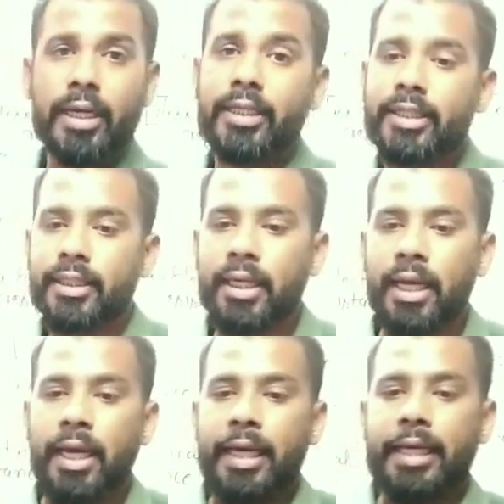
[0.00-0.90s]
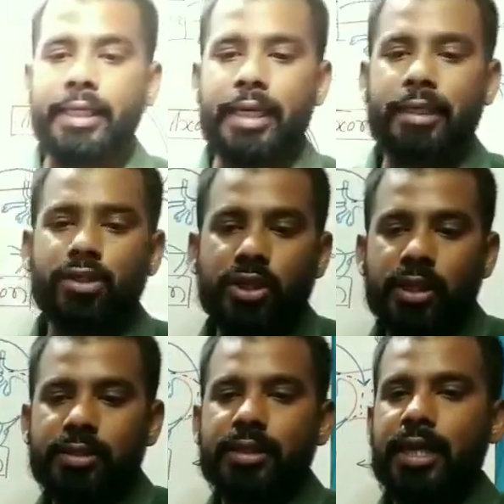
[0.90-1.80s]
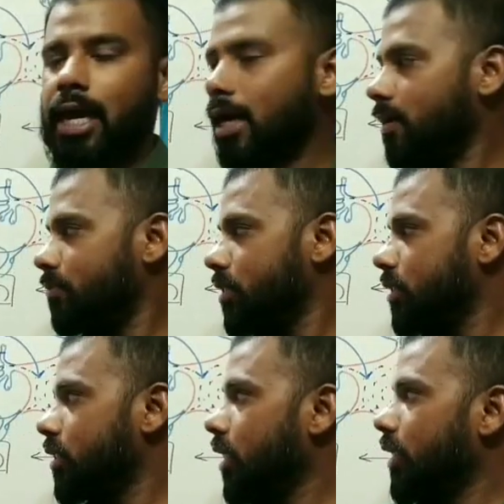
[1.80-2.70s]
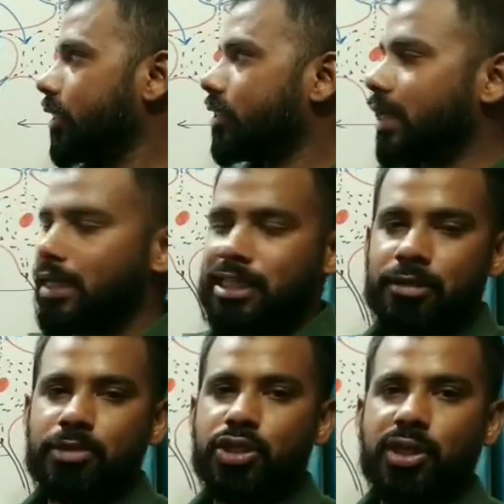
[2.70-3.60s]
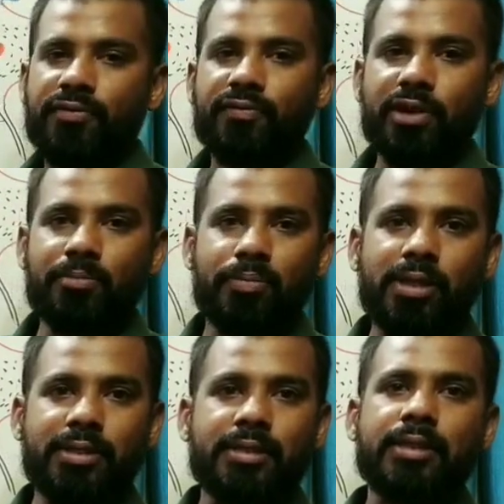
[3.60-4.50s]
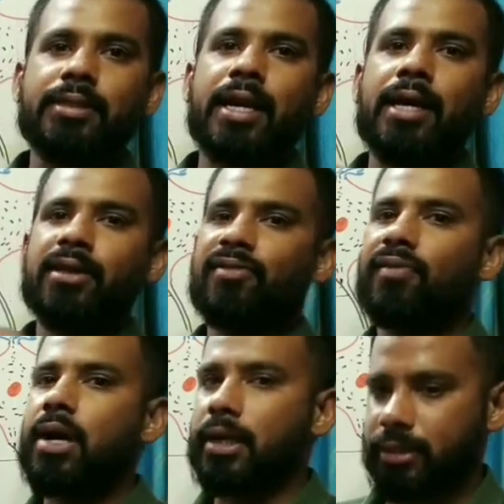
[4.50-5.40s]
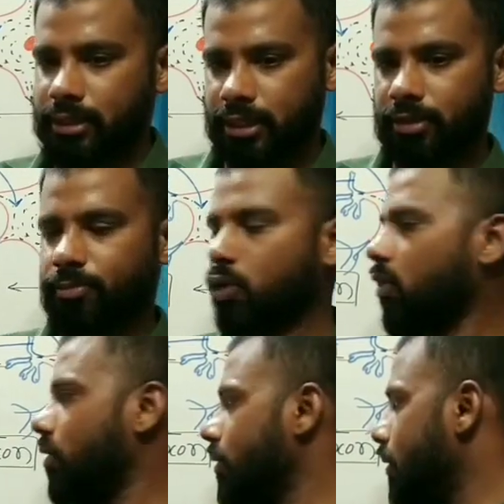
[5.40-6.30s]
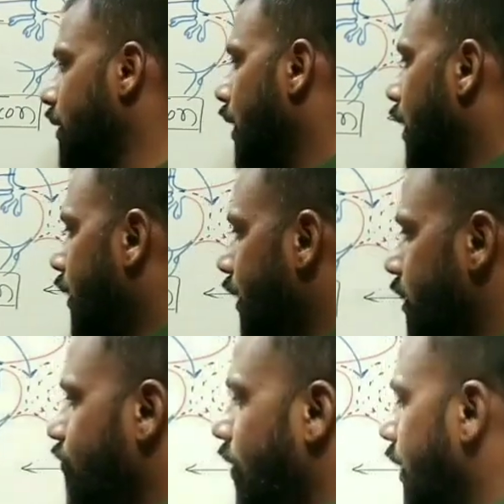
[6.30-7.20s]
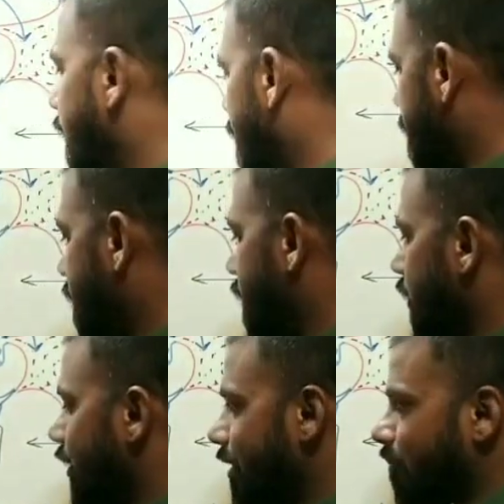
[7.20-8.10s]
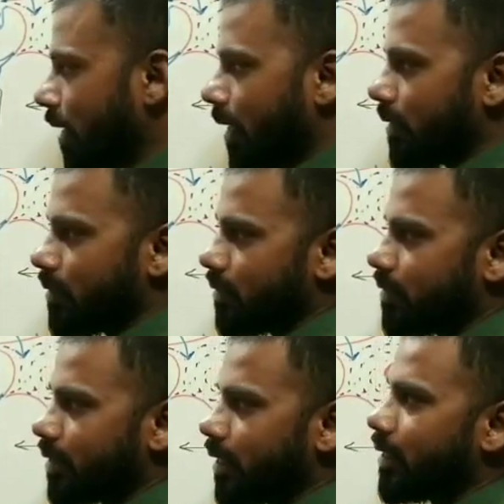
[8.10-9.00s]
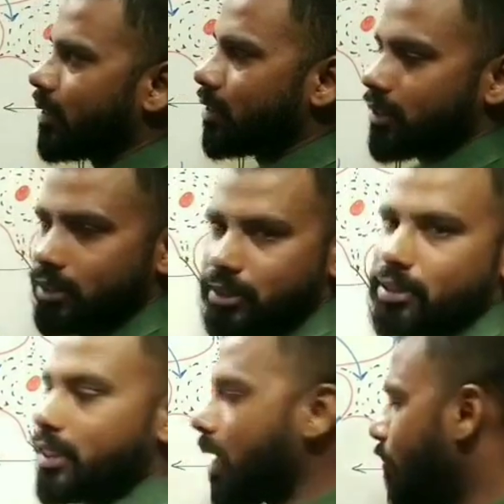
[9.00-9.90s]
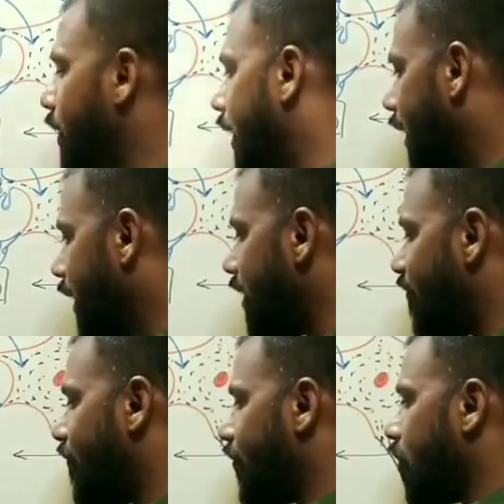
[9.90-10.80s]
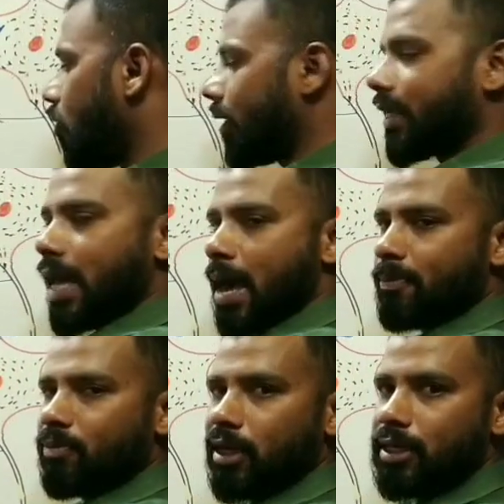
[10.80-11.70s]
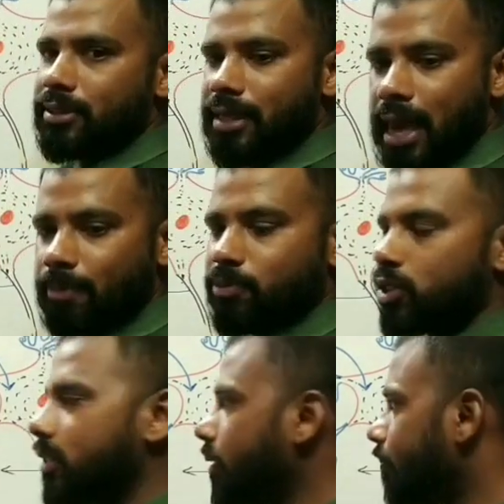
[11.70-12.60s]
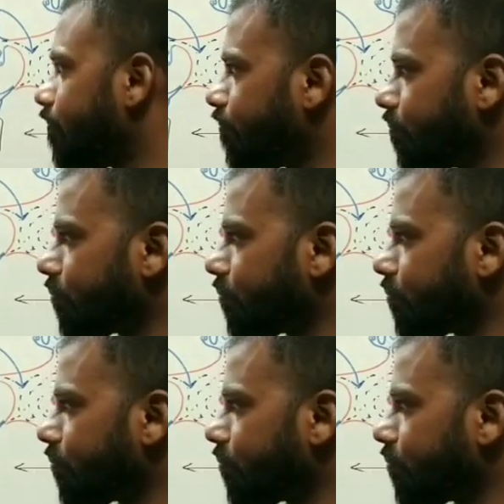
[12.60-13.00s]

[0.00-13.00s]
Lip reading: And in electrical synapse, the transmission of impulses is rather fast because there is very less space. Generally the synaptic cleft or gap is absent.